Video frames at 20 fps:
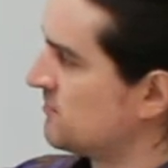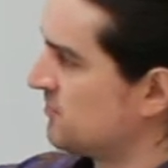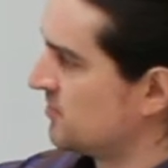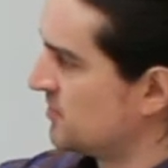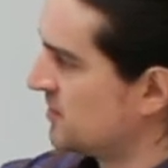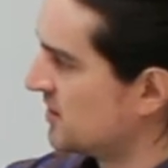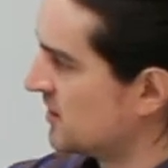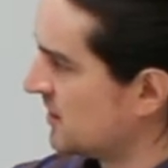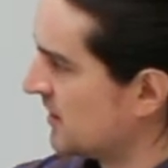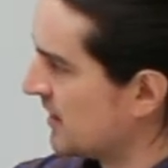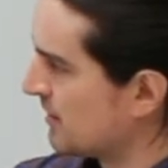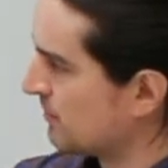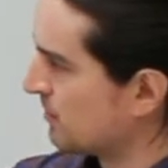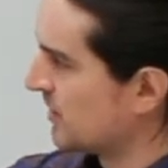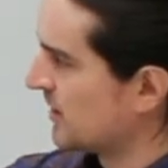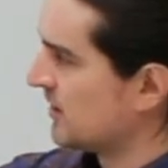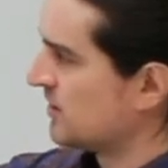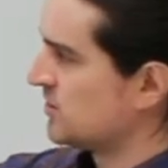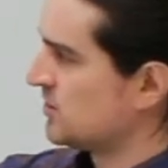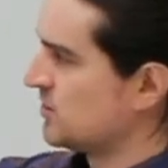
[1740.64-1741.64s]
from an inclined
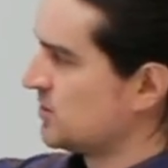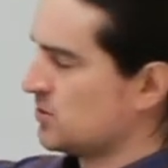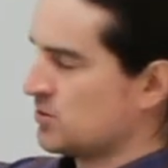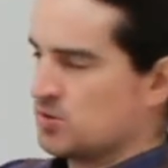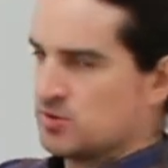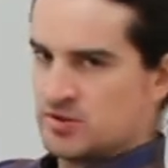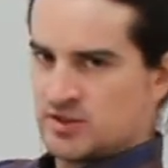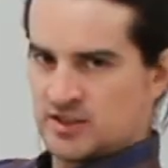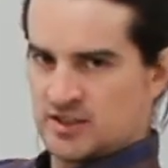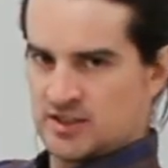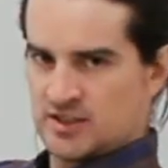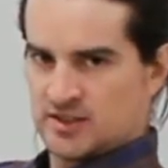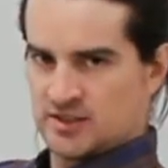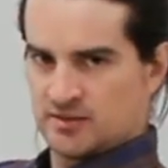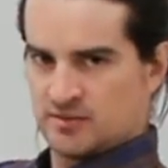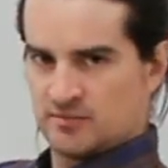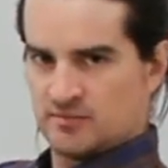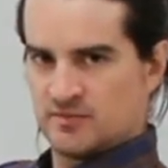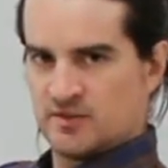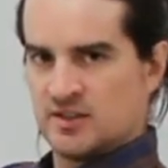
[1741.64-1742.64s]
plane to uh,